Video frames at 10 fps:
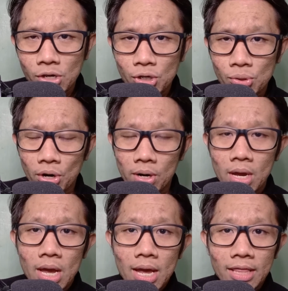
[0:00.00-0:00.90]
sure
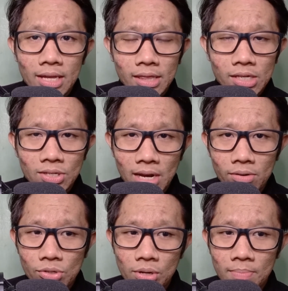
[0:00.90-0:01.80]
that the
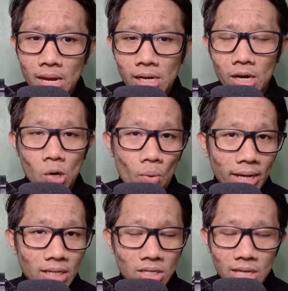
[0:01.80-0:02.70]
sounds you're making are
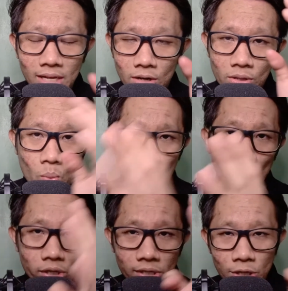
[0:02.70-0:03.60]
quite distinct, or the
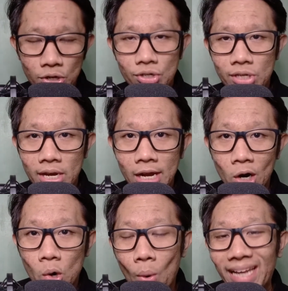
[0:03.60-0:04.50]
words that you're saying
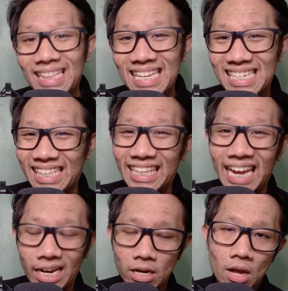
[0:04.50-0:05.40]
are quite
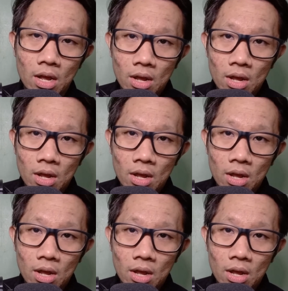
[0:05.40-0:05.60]
distinct